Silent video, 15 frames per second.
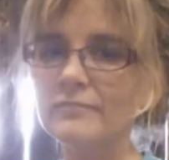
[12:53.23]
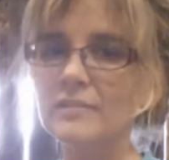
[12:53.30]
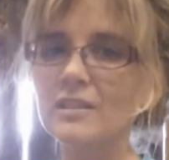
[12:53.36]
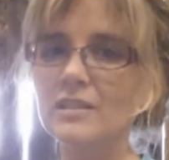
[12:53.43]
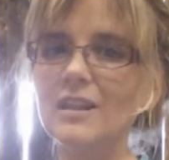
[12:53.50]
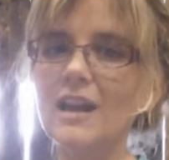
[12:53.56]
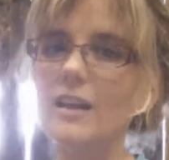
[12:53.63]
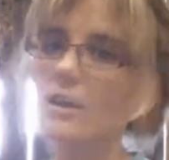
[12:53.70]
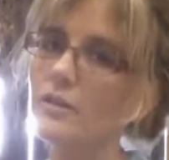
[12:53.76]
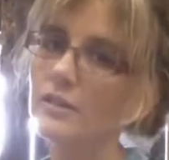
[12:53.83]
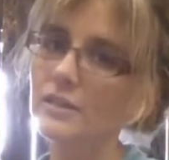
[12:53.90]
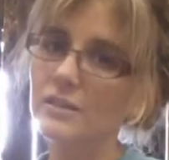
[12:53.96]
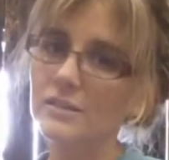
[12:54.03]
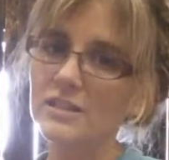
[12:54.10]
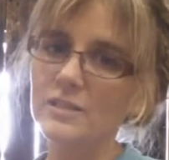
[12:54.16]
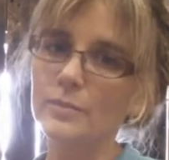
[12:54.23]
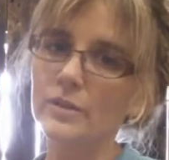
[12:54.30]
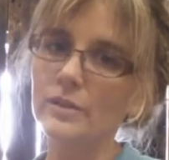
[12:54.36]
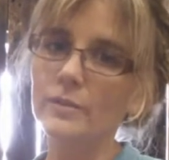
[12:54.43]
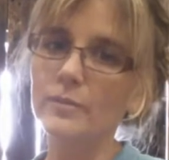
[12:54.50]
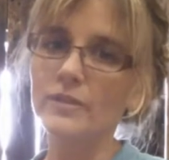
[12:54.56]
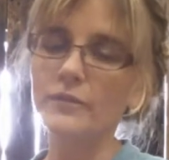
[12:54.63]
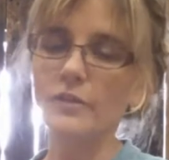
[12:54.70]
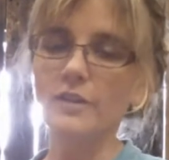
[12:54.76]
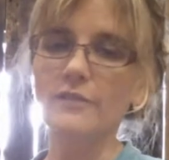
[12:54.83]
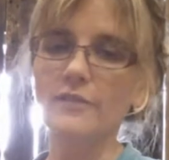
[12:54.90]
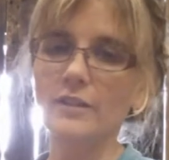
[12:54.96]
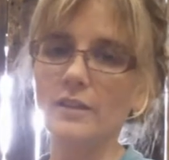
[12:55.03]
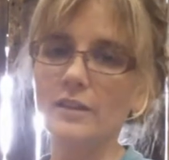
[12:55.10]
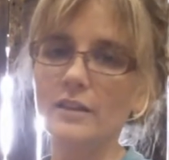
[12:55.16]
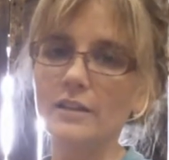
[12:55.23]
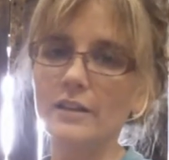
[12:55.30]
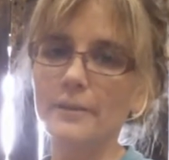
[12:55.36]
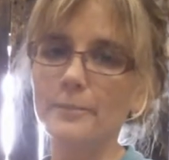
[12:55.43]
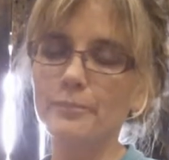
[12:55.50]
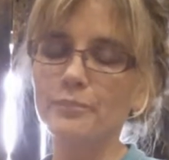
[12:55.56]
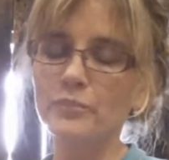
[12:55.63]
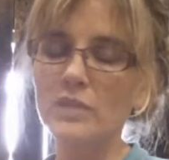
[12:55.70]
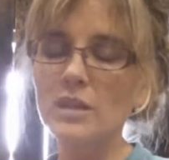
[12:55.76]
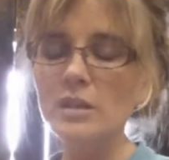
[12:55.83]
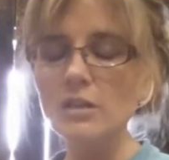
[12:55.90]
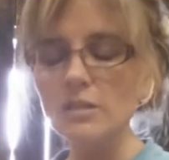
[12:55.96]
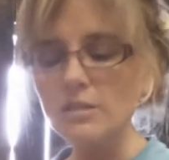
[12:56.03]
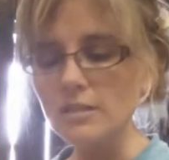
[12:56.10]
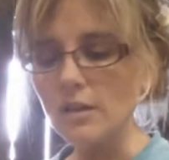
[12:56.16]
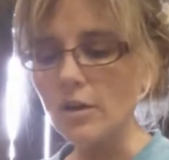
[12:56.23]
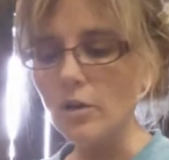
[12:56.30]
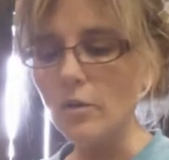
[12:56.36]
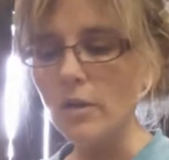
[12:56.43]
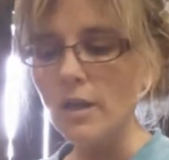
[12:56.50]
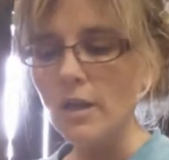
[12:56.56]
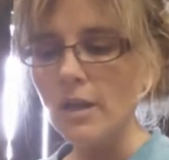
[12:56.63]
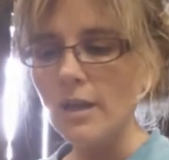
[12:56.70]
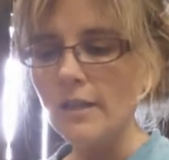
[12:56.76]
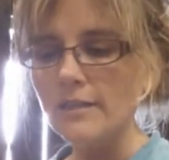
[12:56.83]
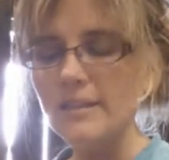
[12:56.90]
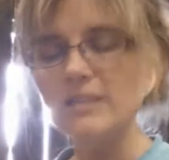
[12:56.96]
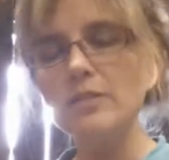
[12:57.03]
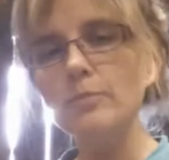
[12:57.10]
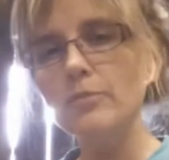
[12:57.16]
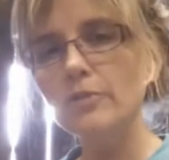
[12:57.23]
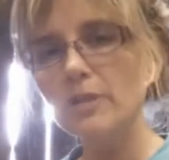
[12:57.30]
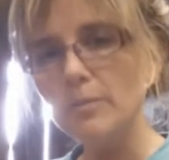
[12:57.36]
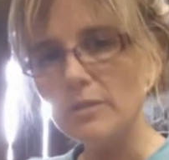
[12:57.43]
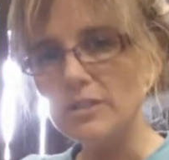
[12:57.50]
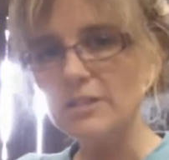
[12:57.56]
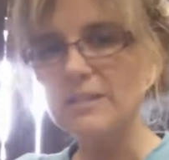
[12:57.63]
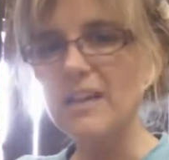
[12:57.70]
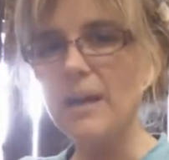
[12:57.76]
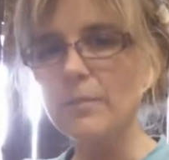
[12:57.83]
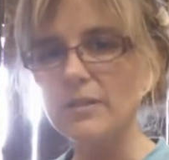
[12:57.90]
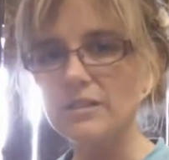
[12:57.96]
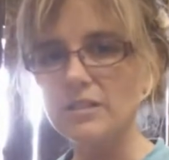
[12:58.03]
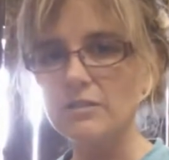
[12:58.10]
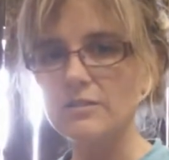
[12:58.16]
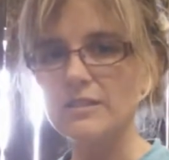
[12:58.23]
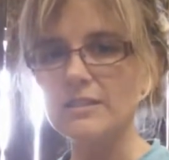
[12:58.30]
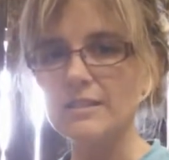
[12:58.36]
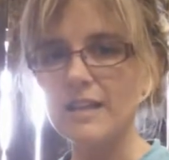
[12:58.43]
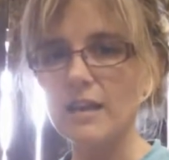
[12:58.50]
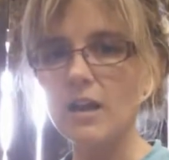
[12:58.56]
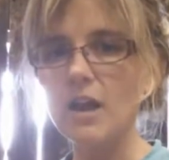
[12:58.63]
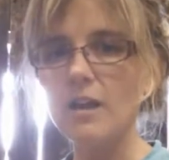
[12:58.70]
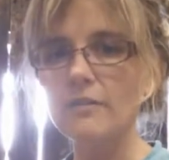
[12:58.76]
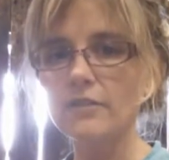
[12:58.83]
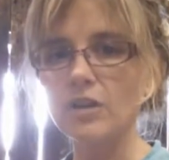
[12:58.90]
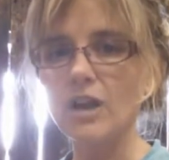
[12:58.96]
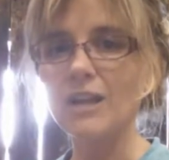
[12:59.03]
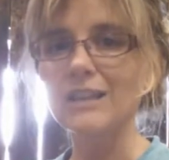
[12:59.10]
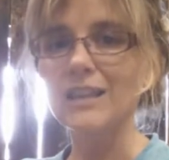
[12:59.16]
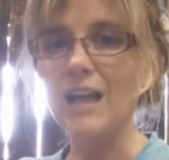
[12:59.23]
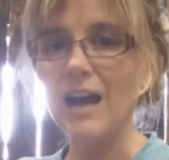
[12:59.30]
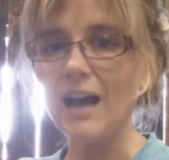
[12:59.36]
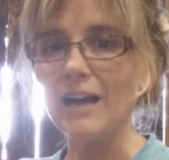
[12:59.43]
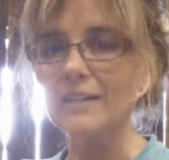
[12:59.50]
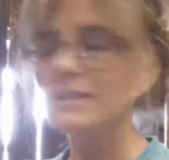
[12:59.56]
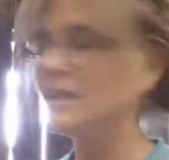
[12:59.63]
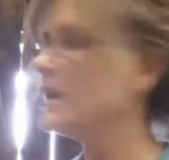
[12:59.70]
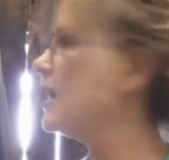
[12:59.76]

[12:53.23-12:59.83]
you got to go a little deeper before you feel anything. So these are pretty much the top excuses that cover a lot.